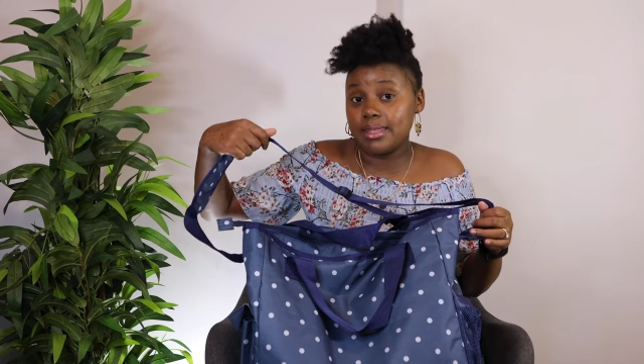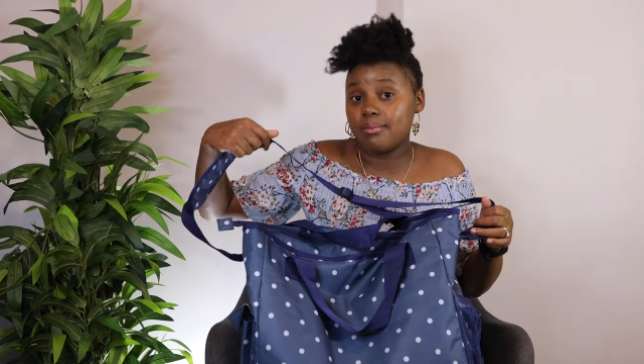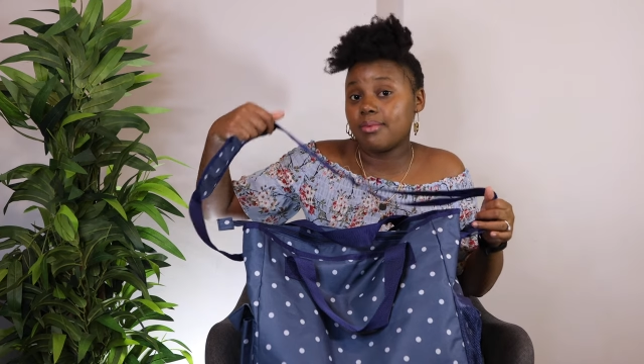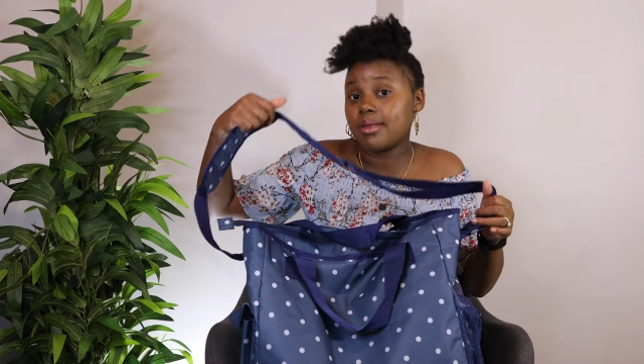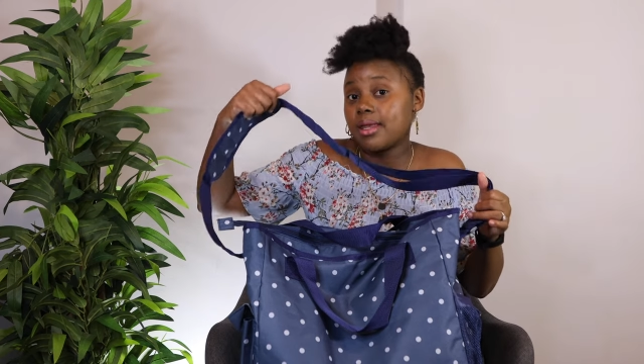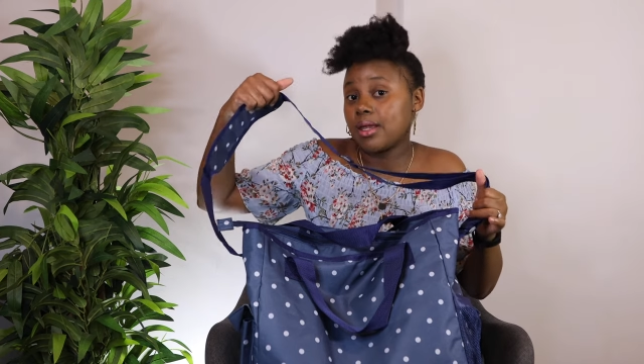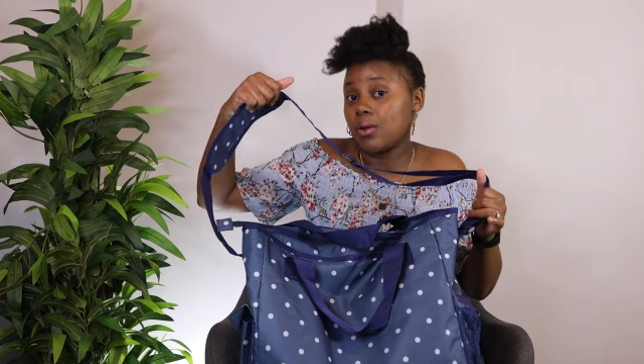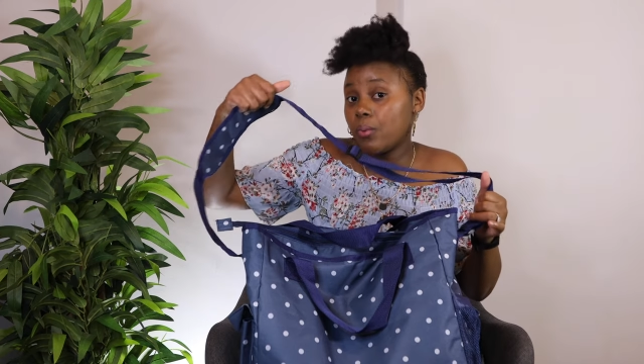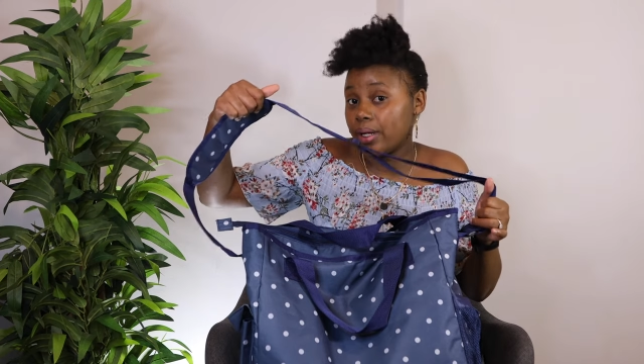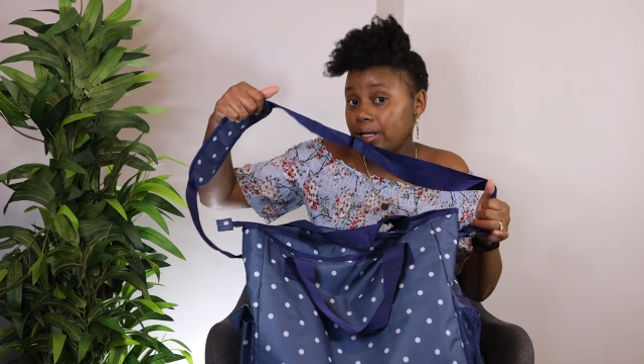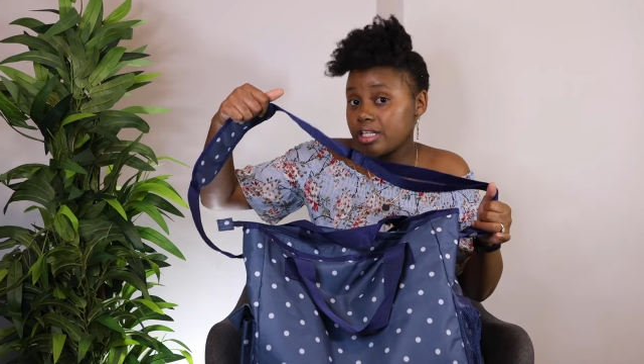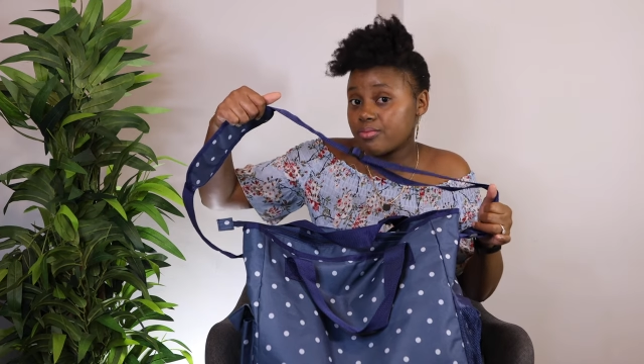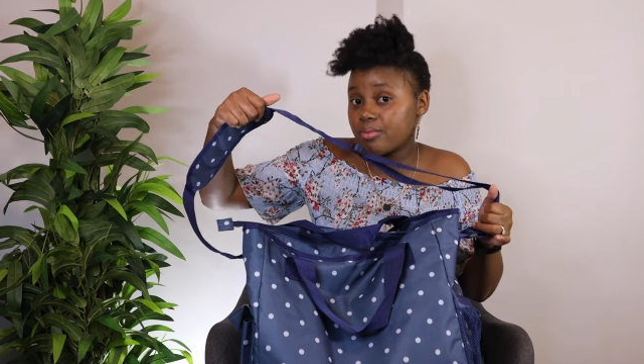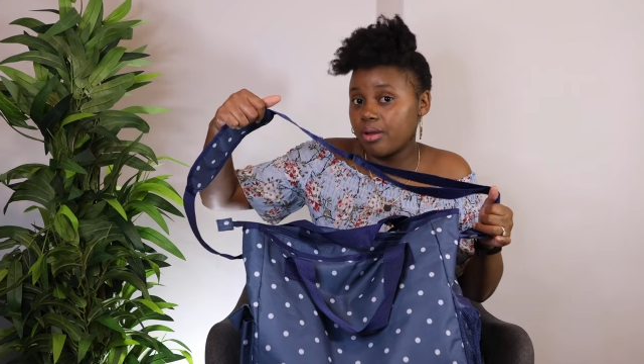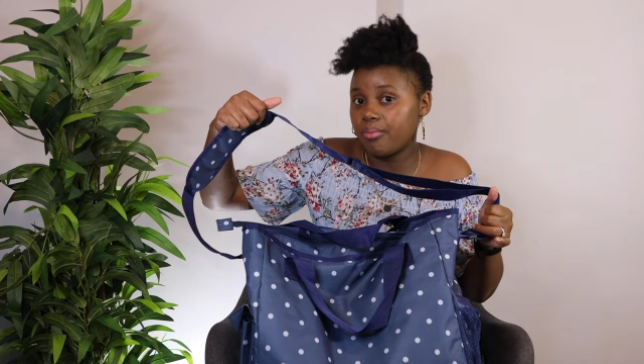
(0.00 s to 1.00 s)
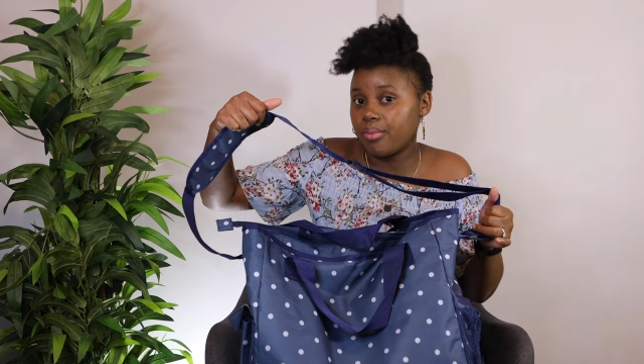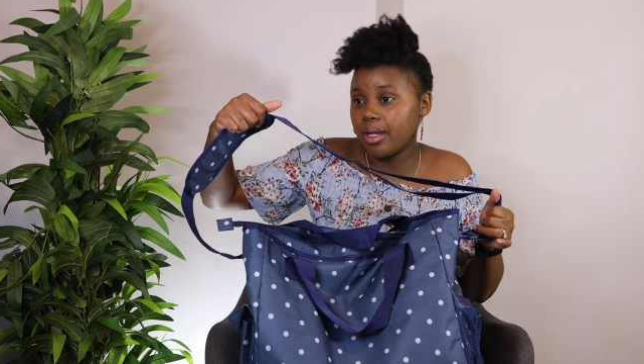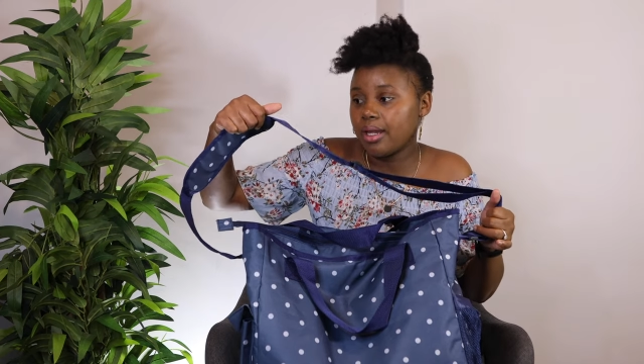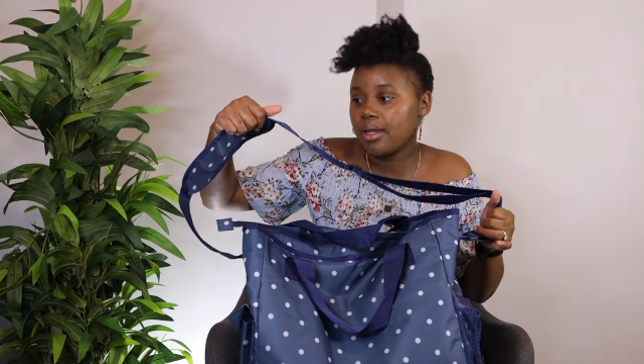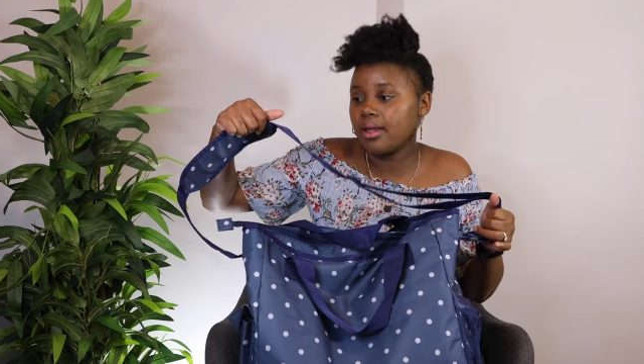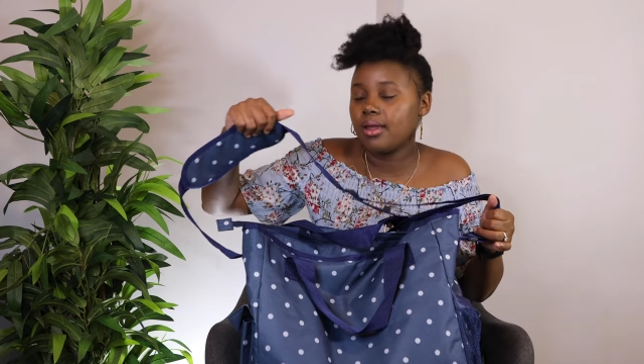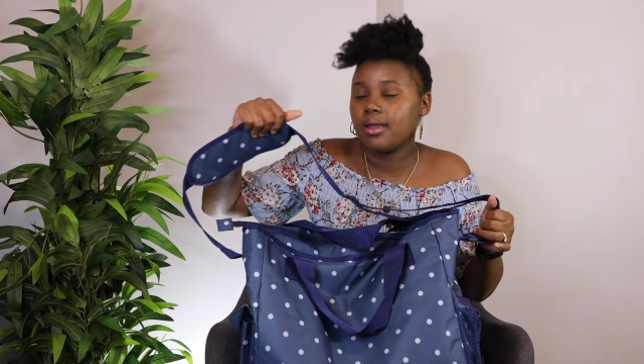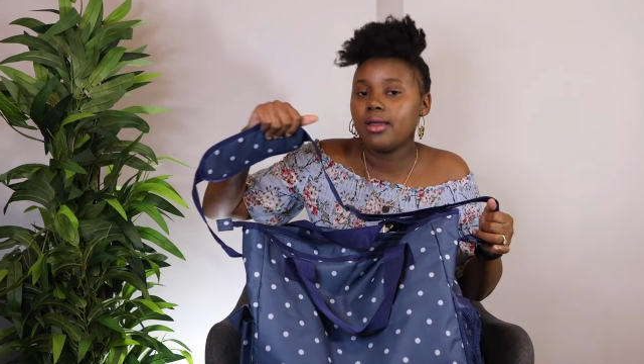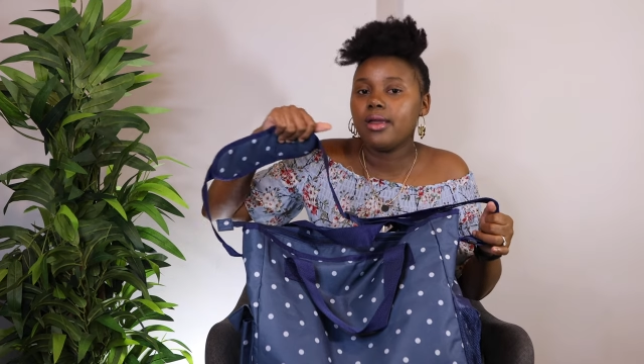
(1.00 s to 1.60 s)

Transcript: them that I want my bag.